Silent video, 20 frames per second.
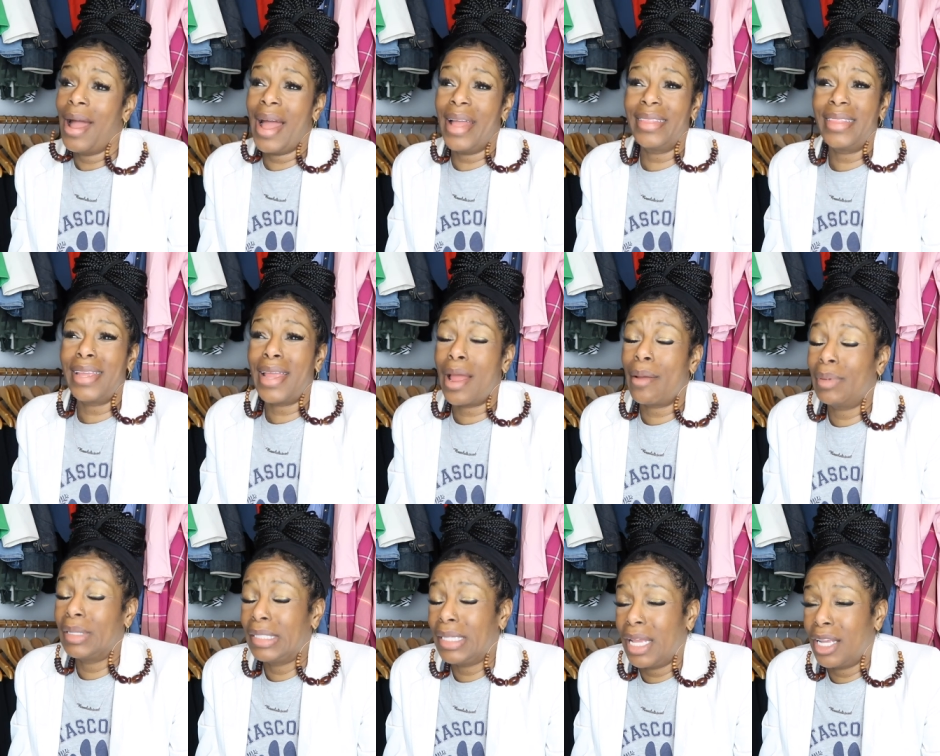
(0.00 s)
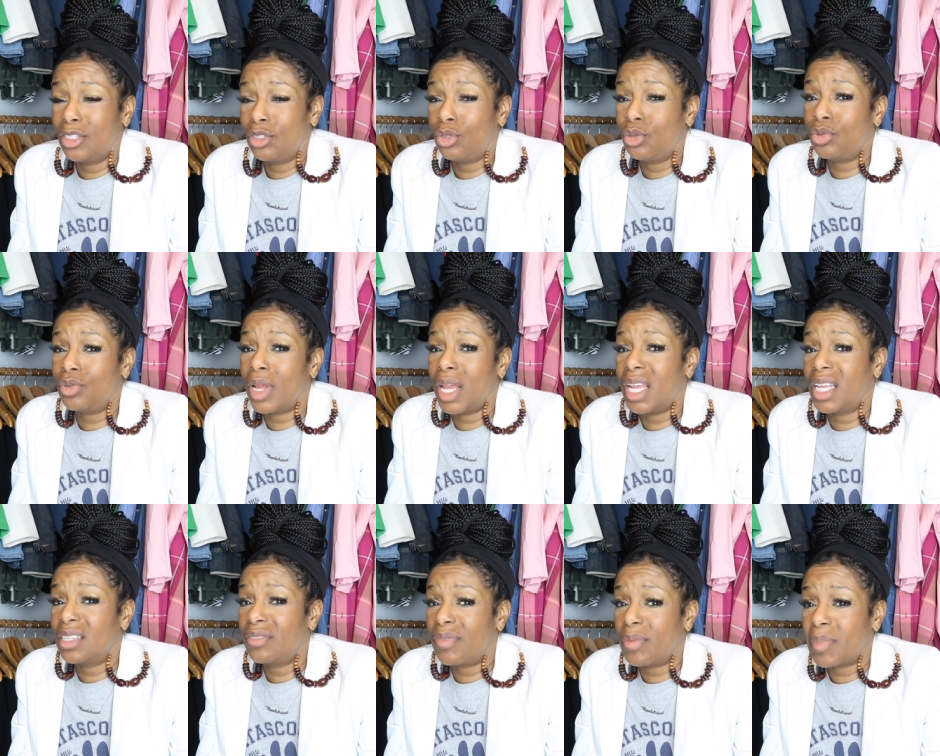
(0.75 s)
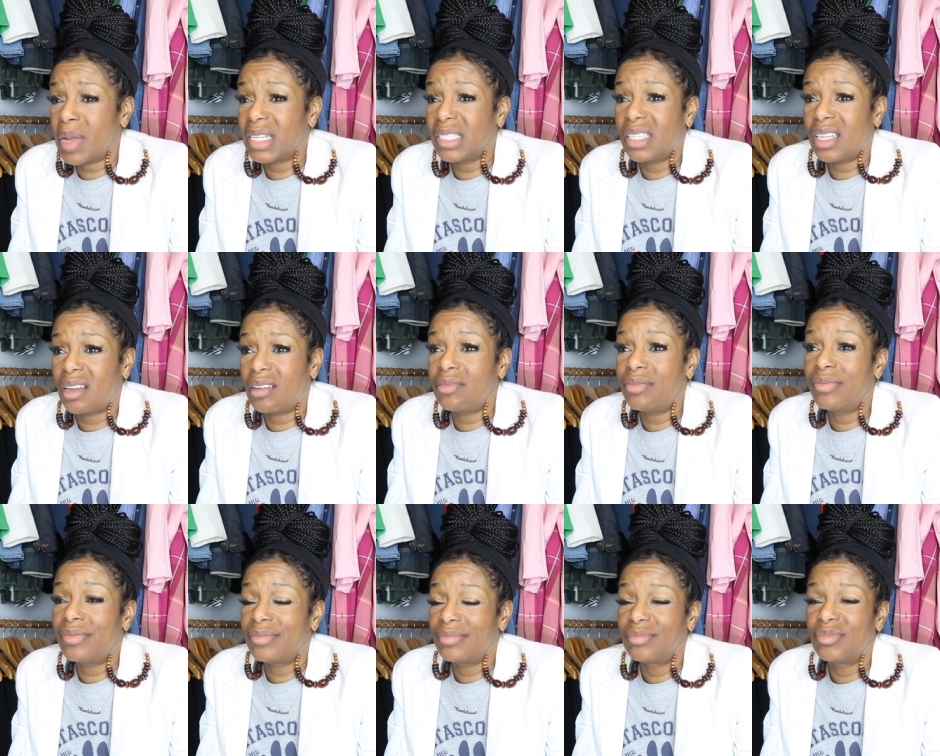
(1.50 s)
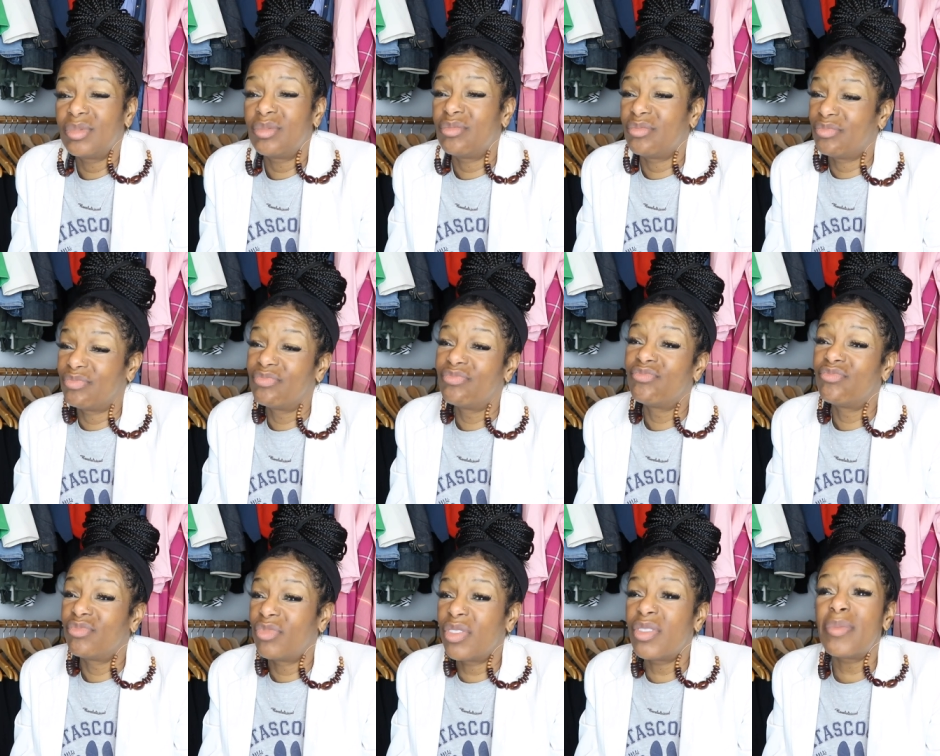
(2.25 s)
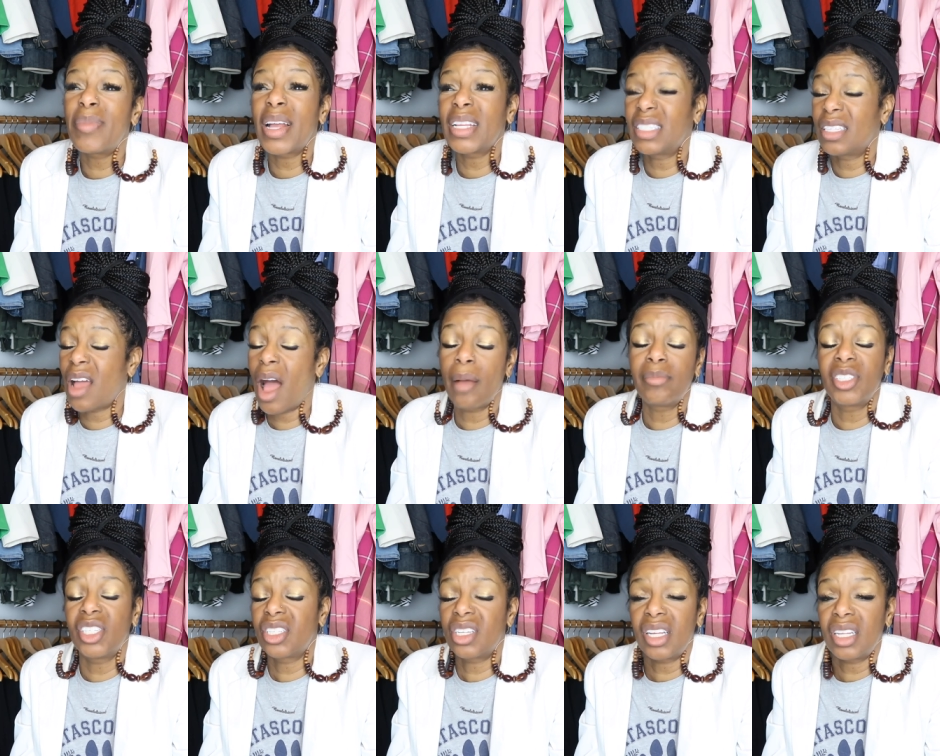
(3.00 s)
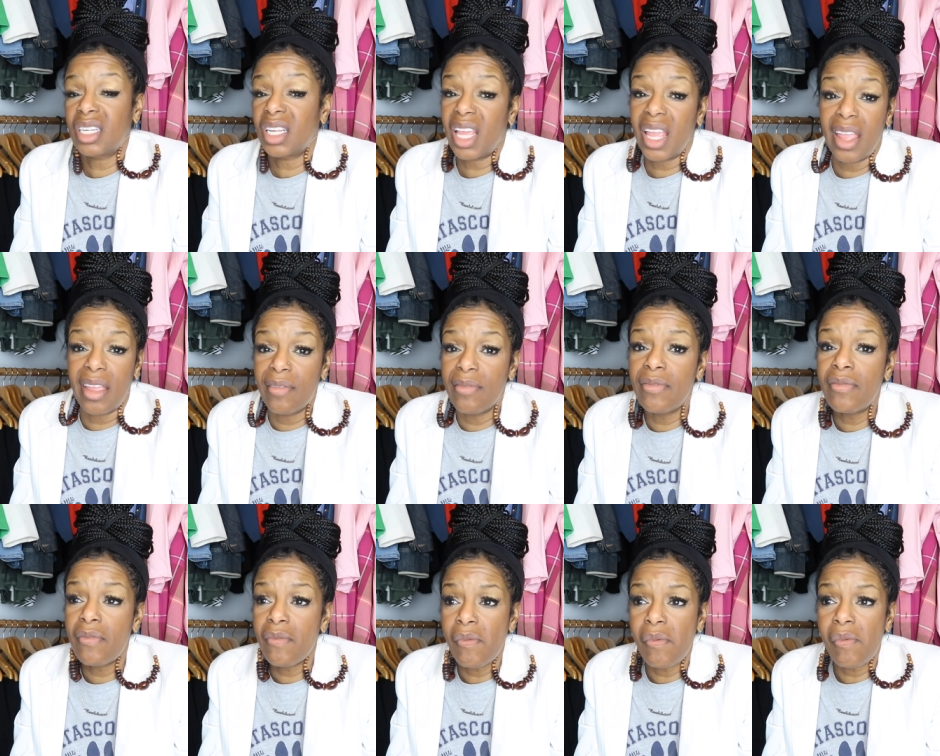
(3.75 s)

I think I'm going to take two days for myself. For myself, I'm just going to leave.